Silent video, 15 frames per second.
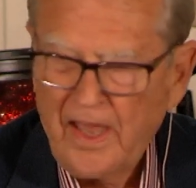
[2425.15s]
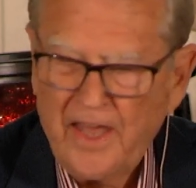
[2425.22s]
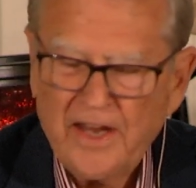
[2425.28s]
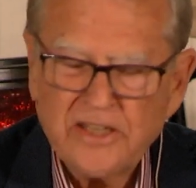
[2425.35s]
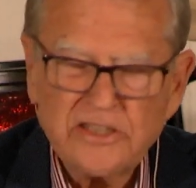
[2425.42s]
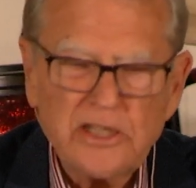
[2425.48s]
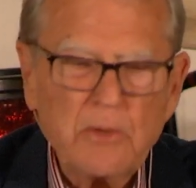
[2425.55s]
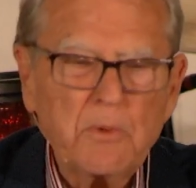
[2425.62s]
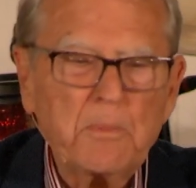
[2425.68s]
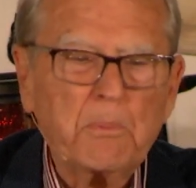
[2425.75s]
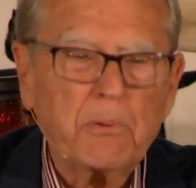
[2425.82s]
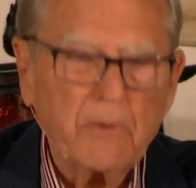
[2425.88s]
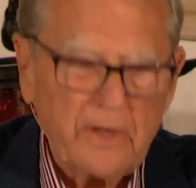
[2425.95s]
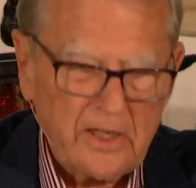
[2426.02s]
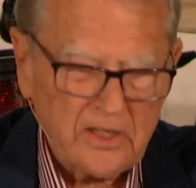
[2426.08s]
And as he
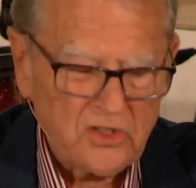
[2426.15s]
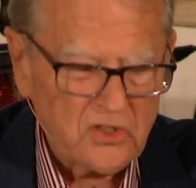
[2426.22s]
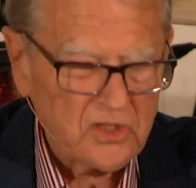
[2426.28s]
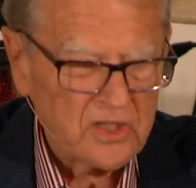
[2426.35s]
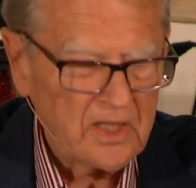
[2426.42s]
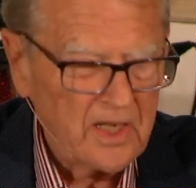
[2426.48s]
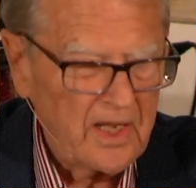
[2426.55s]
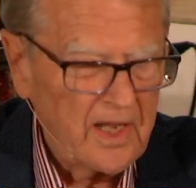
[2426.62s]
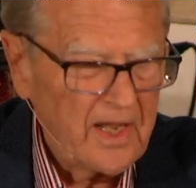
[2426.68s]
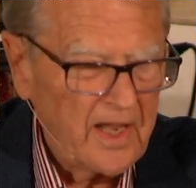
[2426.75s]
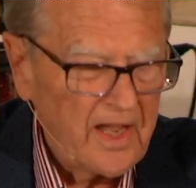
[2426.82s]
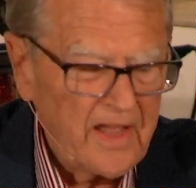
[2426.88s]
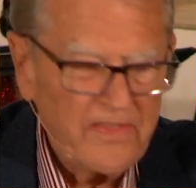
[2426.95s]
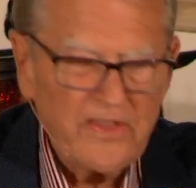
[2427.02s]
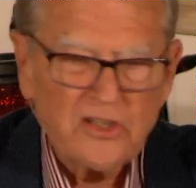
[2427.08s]
would preach,
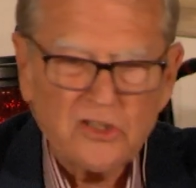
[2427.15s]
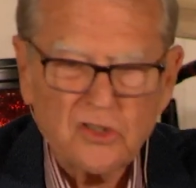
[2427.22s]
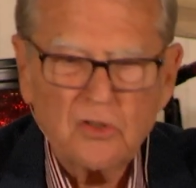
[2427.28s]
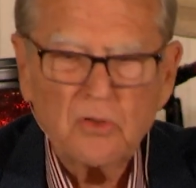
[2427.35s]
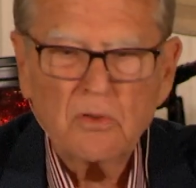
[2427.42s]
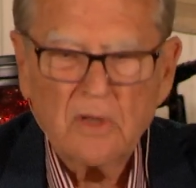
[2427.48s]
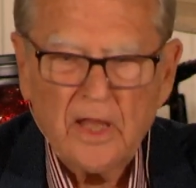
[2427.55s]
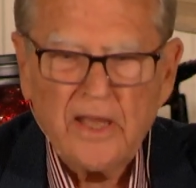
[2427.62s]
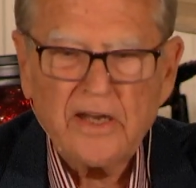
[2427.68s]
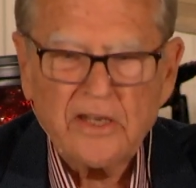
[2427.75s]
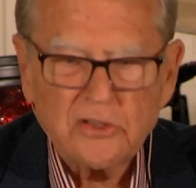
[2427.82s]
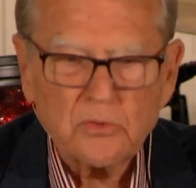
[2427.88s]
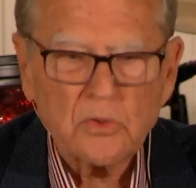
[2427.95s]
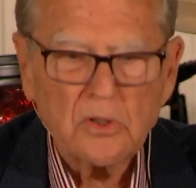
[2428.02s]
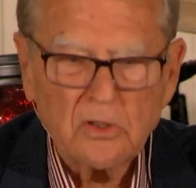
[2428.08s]
these two
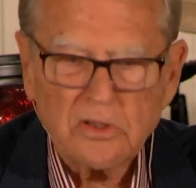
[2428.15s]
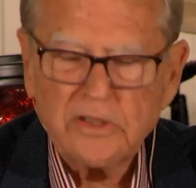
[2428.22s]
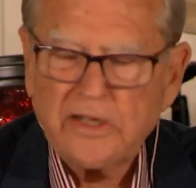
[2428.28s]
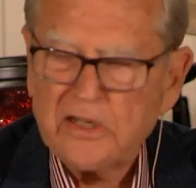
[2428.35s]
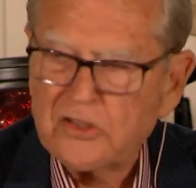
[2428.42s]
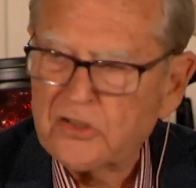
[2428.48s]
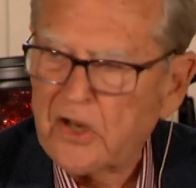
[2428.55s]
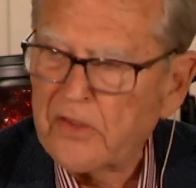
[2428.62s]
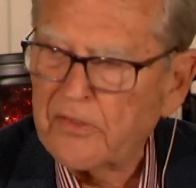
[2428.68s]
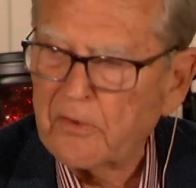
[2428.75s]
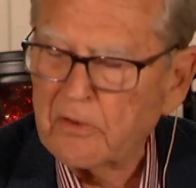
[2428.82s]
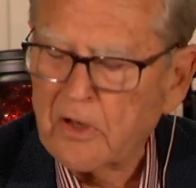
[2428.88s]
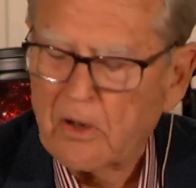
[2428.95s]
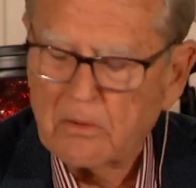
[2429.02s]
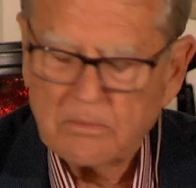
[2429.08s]
ladies would look at each
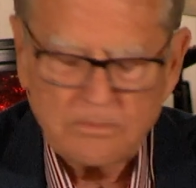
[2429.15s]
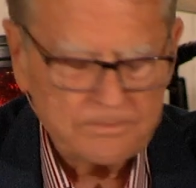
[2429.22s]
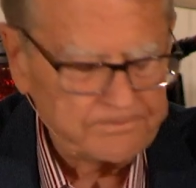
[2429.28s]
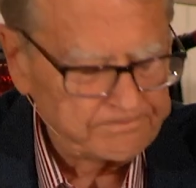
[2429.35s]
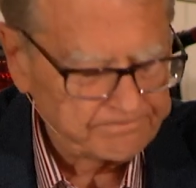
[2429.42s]
other and go.